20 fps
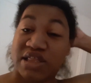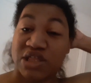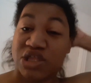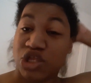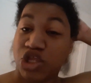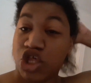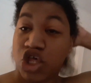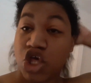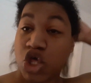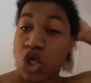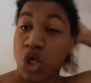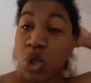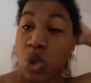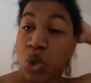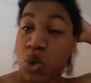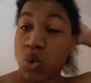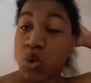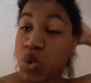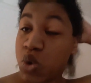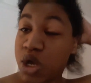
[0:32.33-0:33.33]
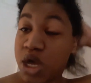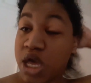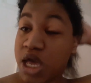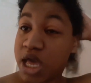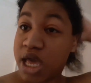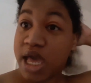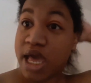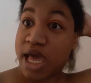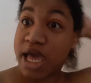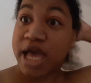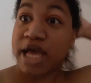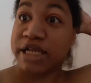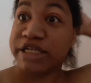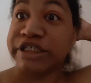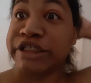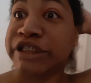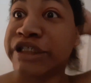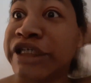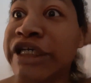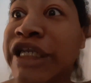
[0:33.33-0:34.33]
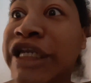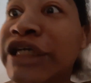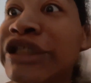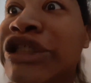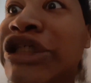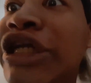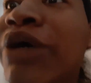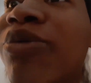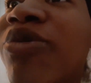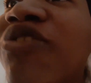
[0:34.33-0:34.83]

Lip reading: so just to let you know, it